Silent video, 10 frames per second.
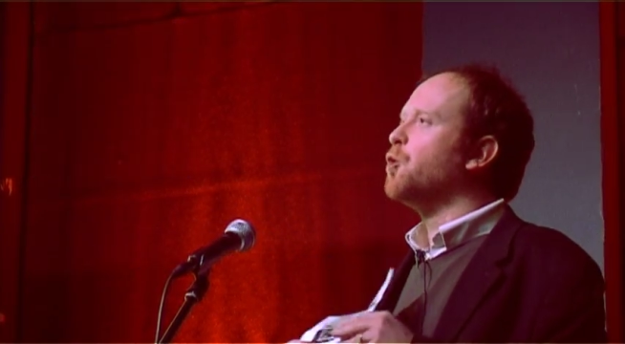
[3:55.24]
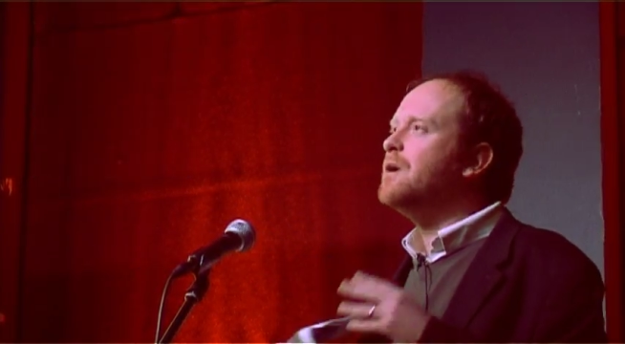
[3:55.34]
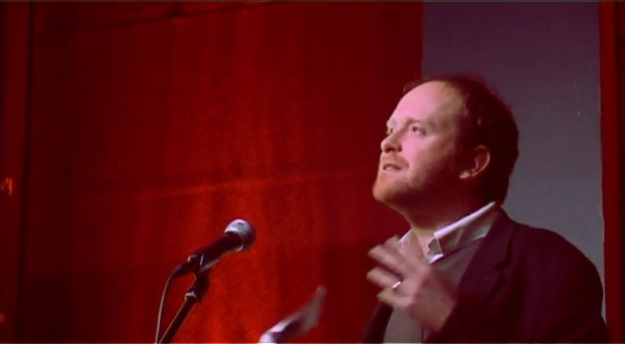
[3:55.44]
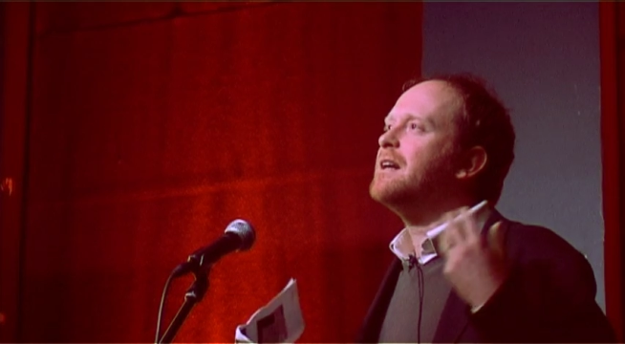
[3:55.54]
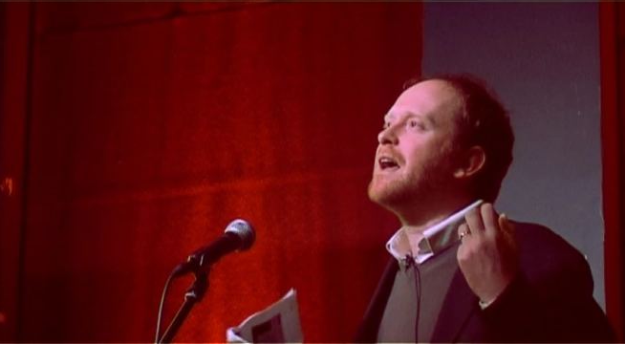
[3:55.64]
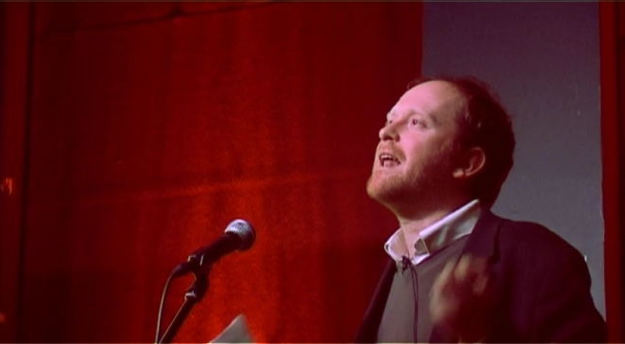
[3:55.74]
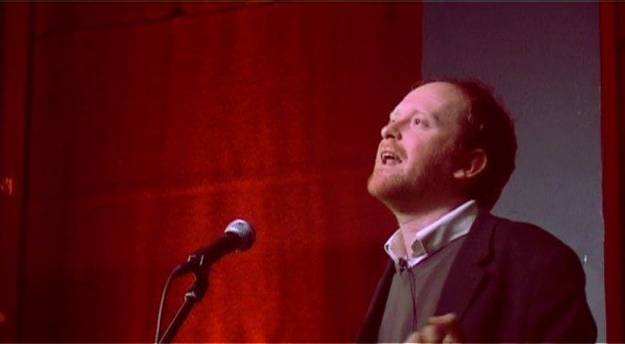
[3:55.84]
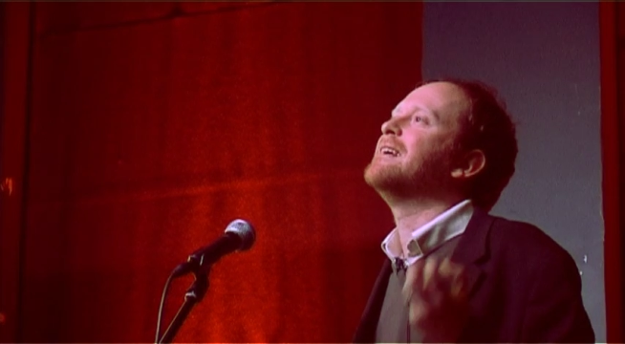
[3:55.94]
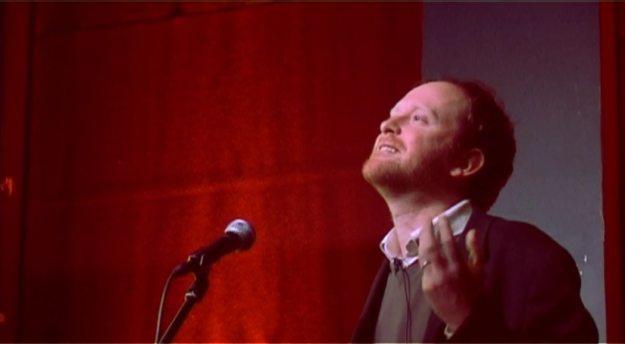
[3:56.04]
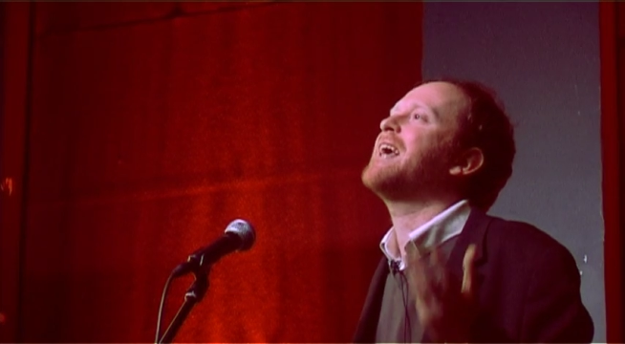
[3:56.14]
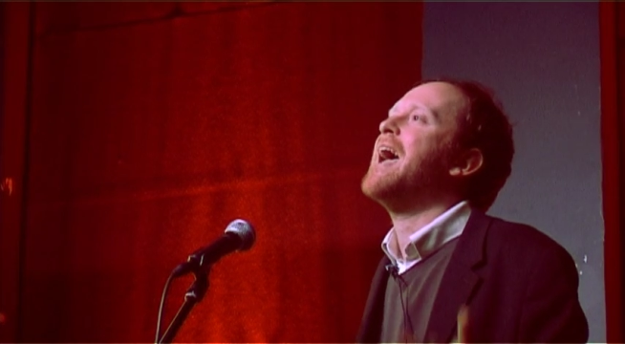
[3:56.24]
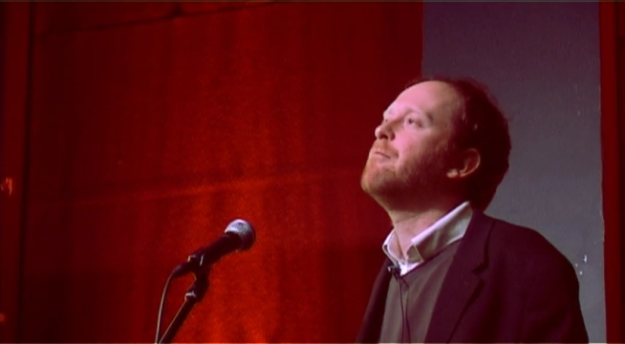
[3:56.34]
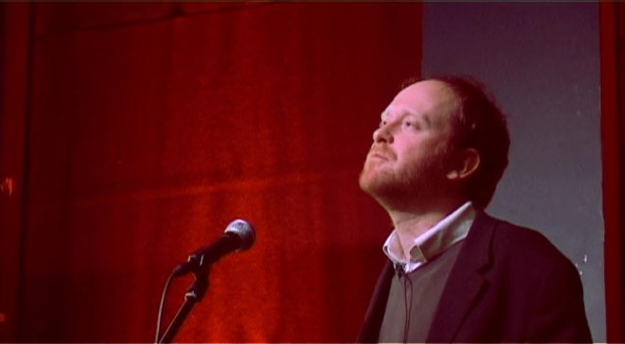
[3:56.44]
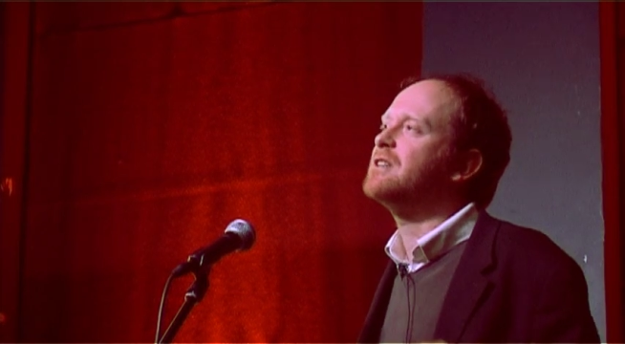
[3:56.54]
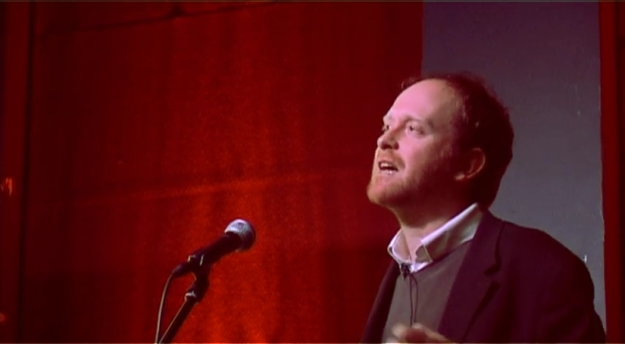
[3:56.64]
always an, an
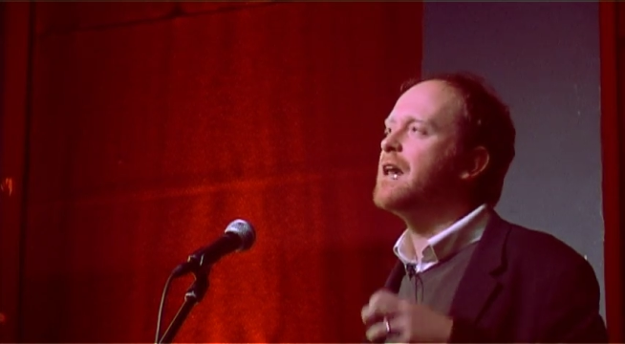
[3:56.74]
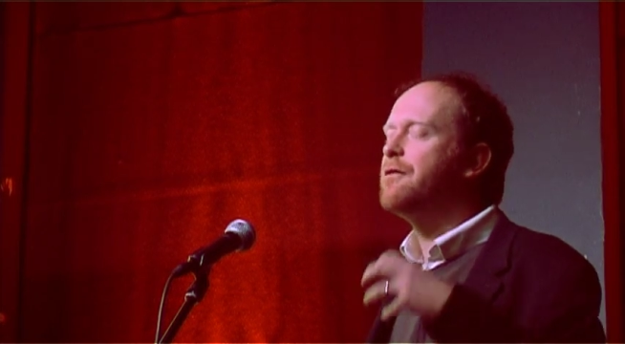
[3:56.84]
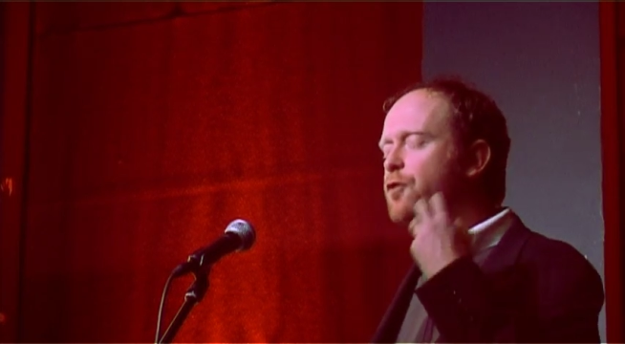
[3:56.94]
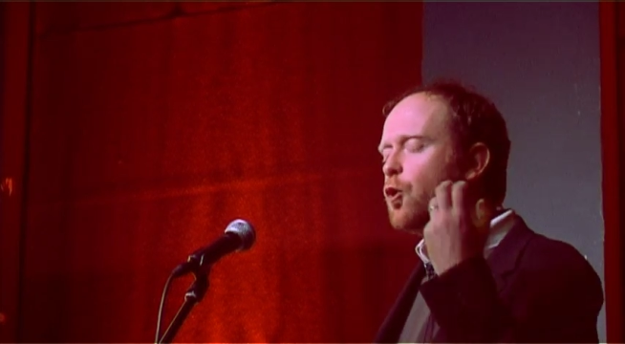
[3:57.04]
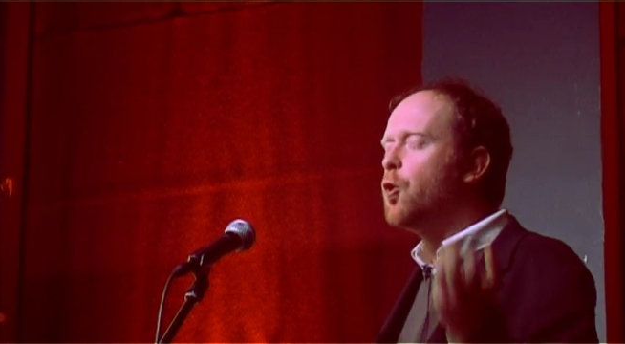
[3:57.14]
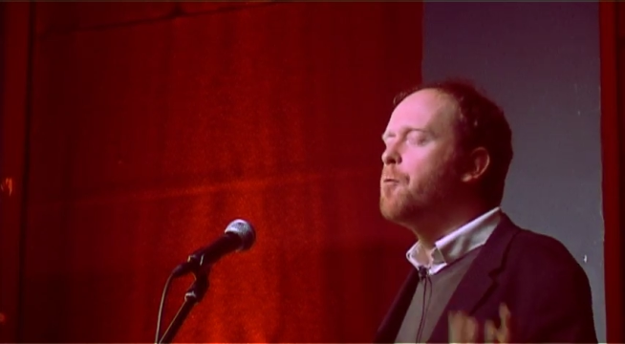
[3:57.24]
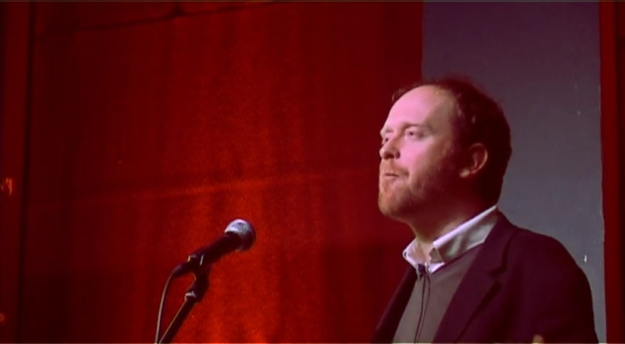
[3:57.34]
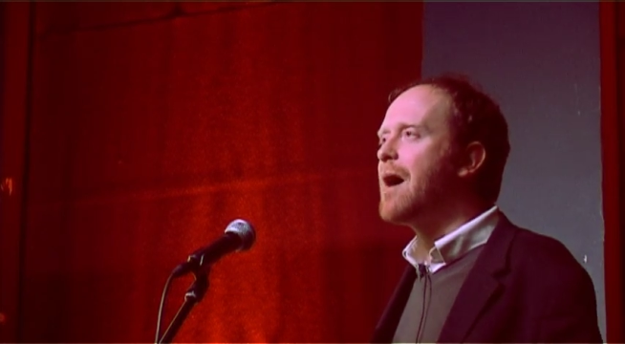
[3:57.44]
attempt to kind of cut